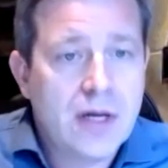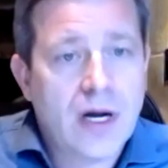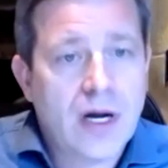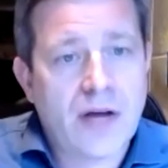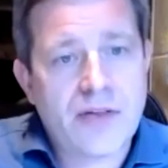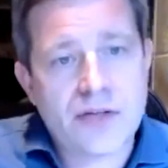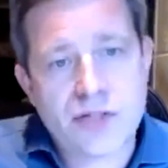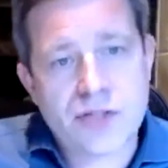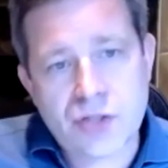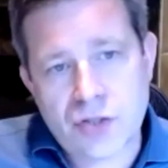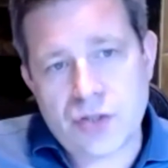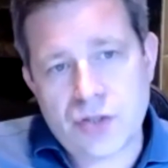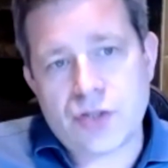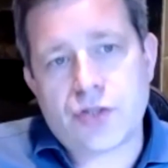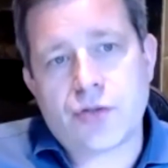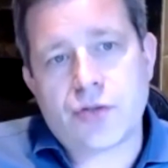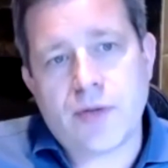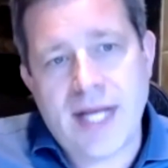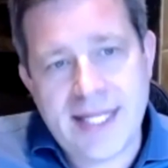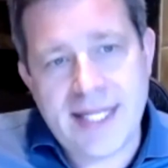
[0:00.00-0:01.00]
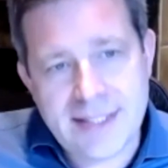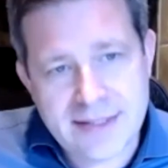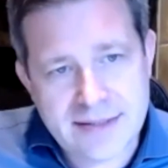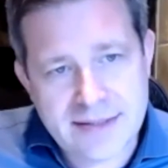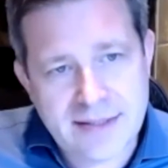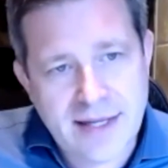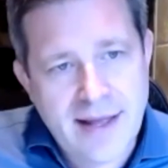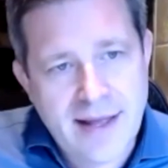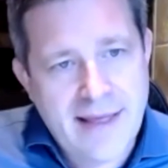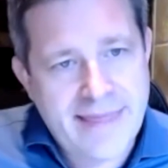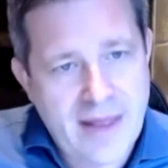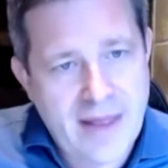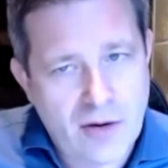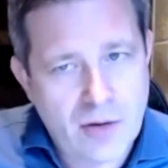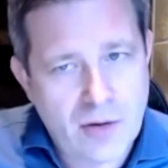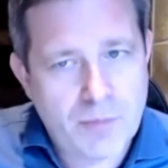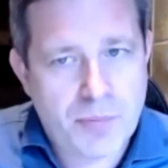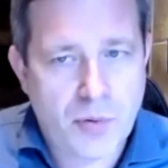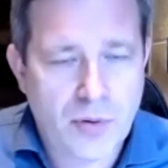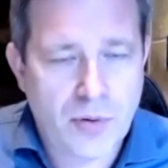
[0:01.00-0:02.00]
Are there certain trends that are
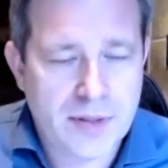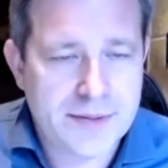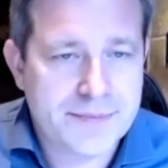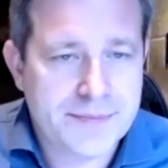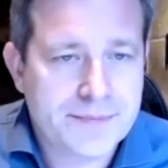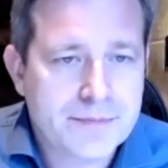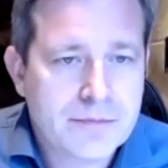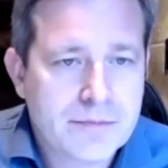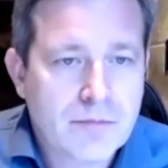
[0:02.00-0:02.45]
important?